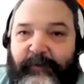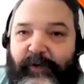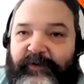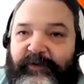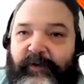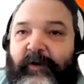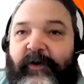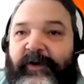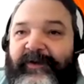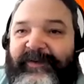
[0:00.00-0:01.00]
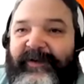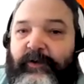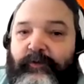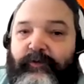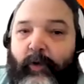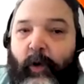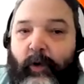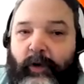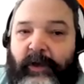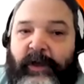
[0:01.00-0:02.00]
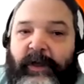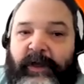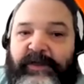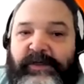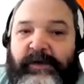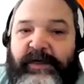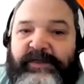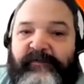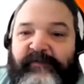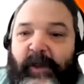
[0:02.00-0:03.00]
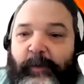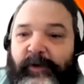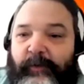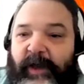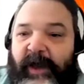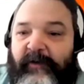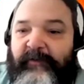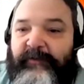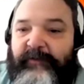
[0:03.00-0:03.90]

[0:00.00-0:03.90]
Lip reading: persona or a single role. So as a developer, we have